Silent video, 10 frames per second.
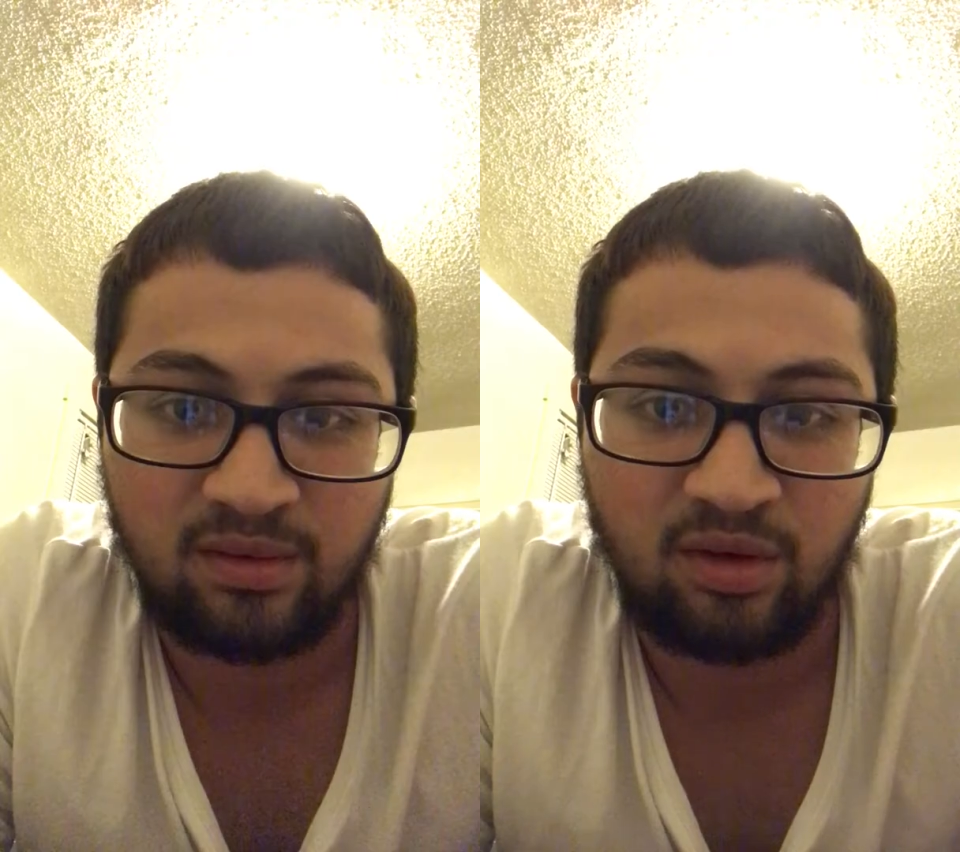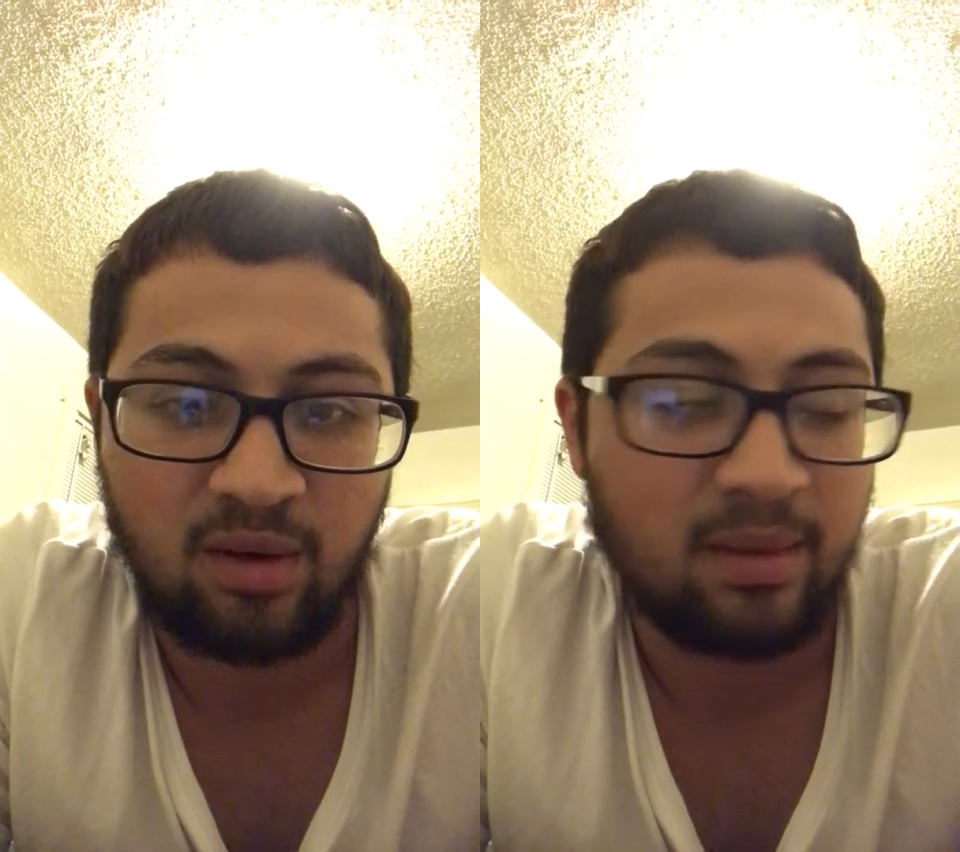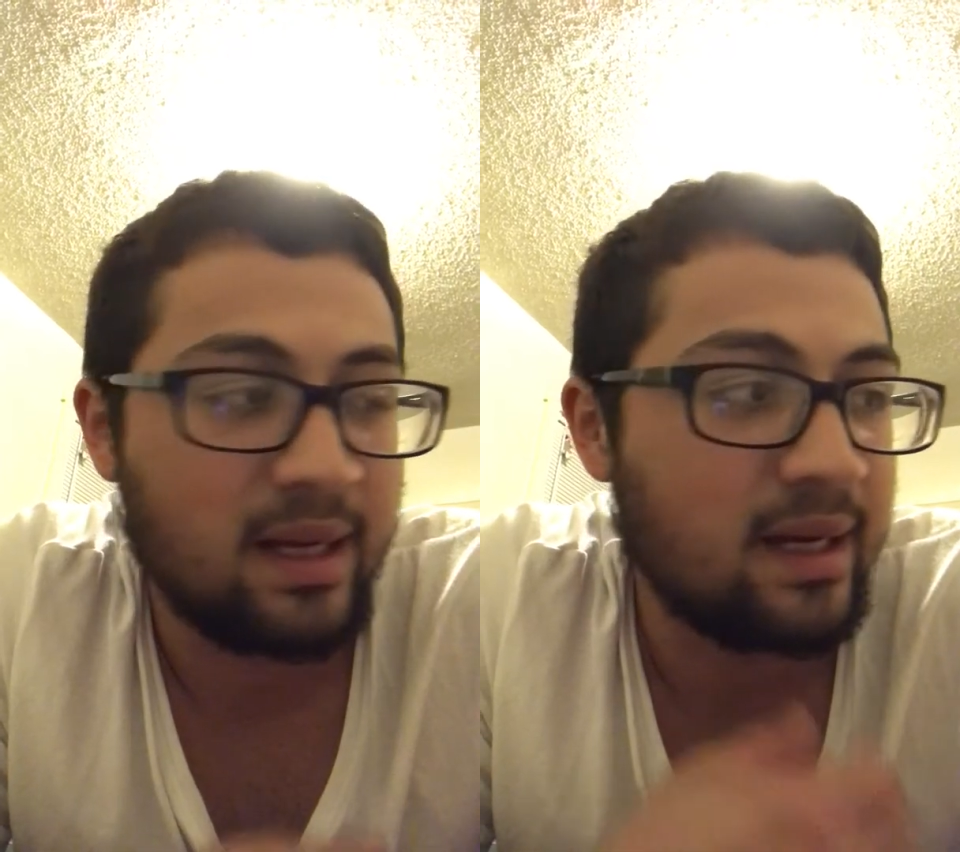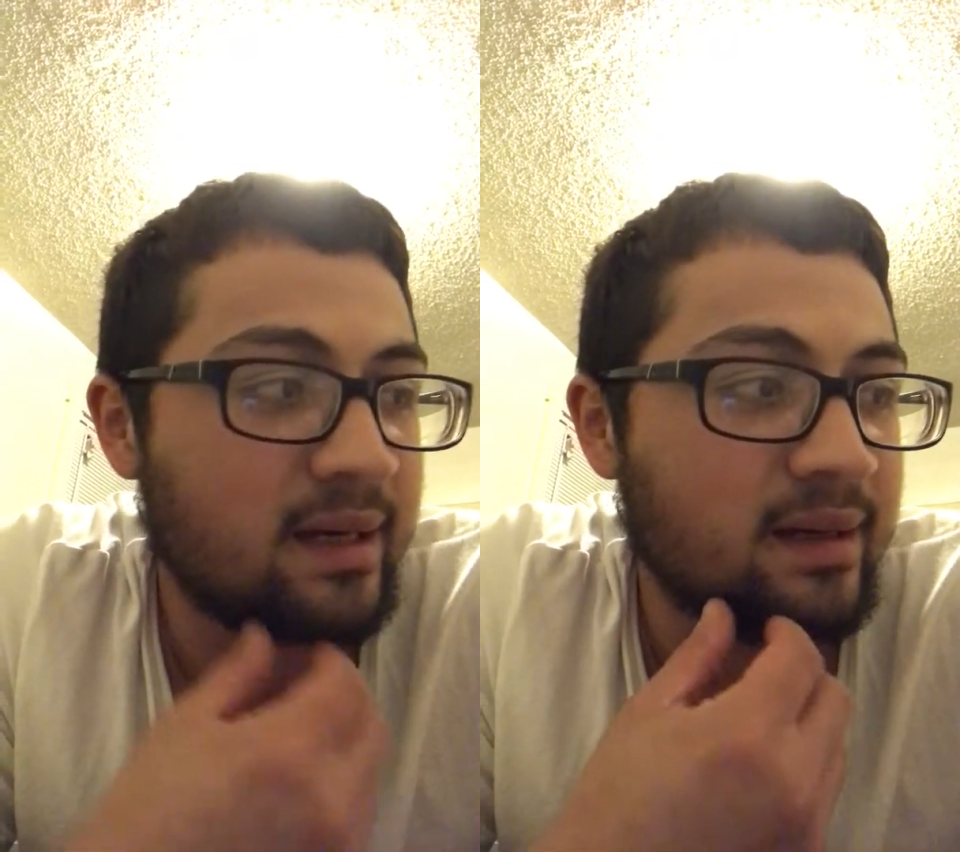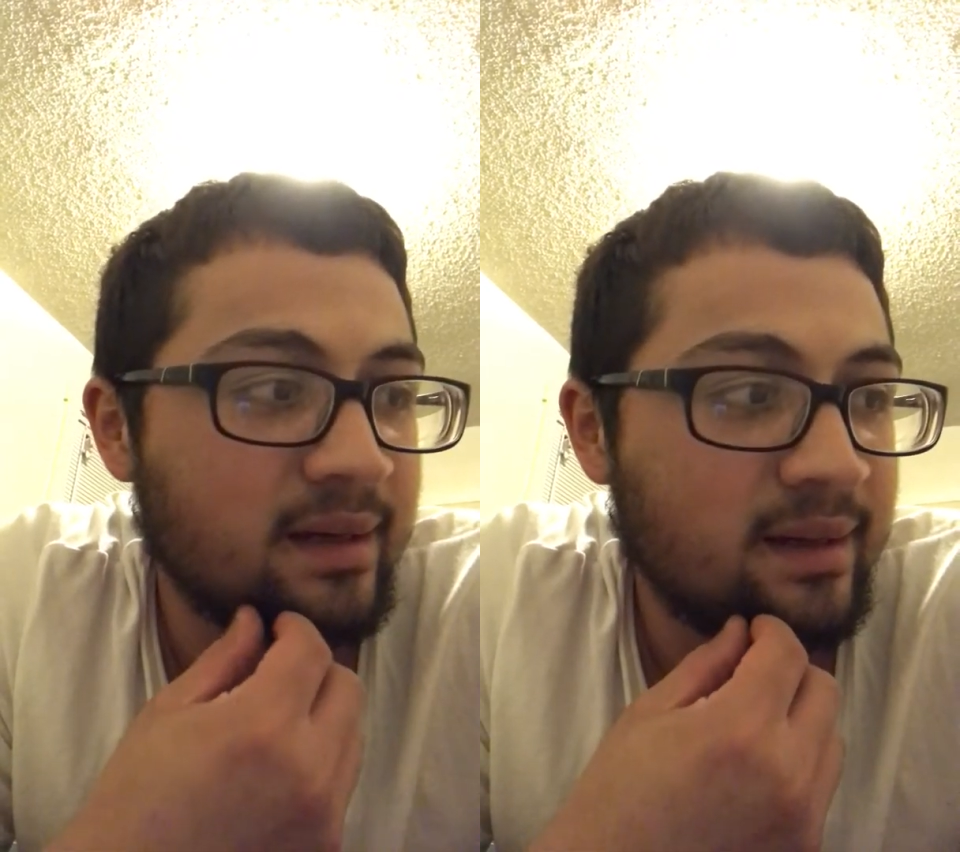So I'm
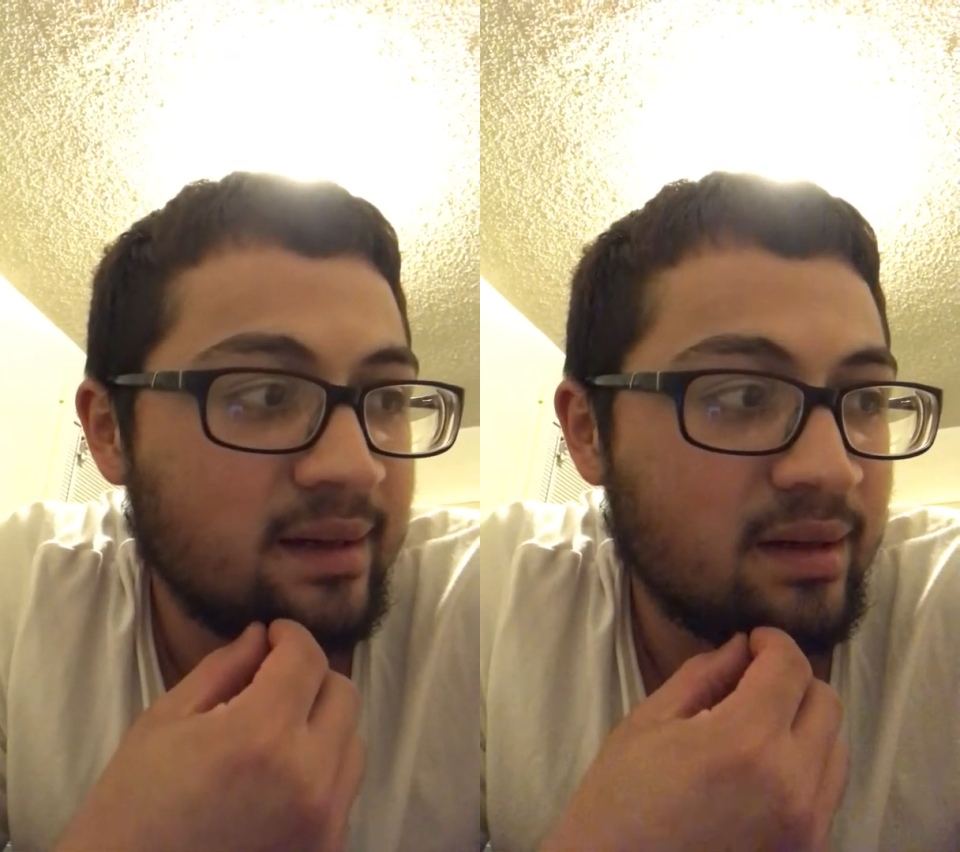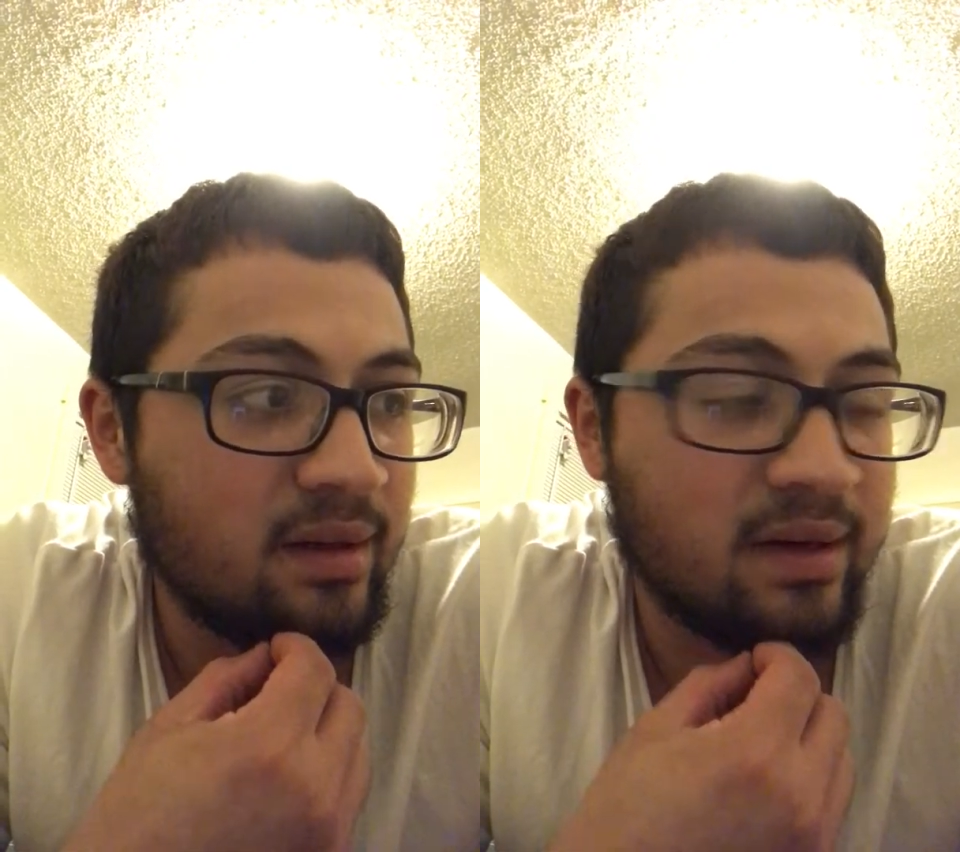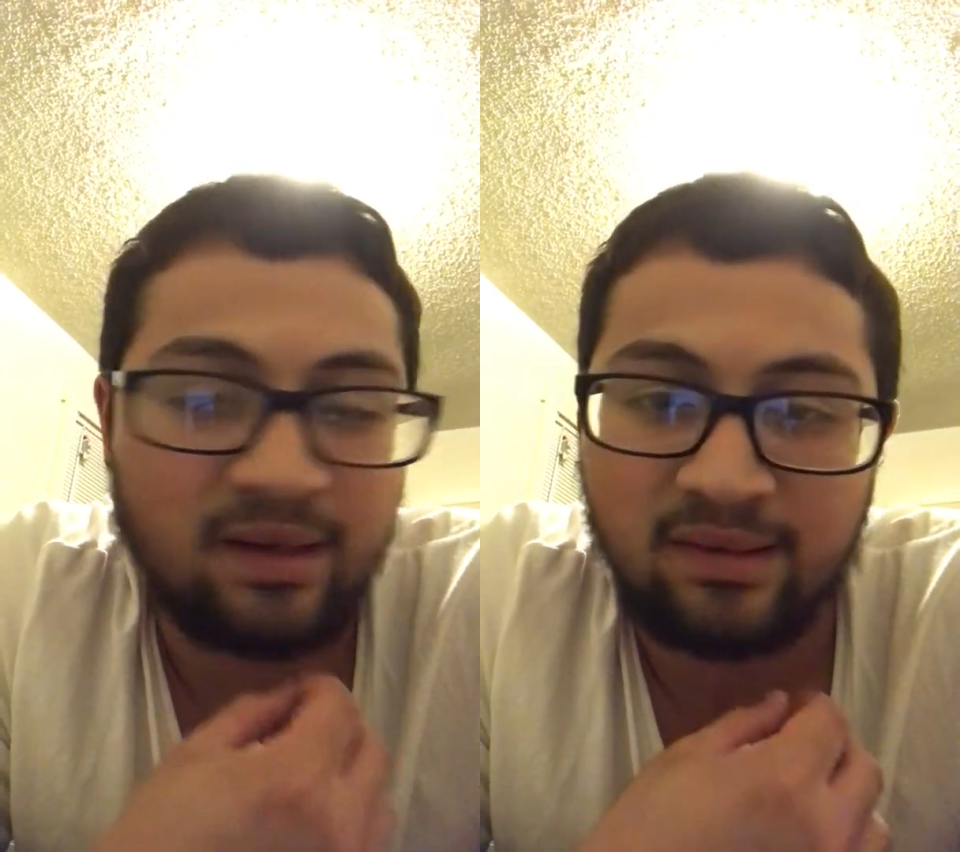like, okay,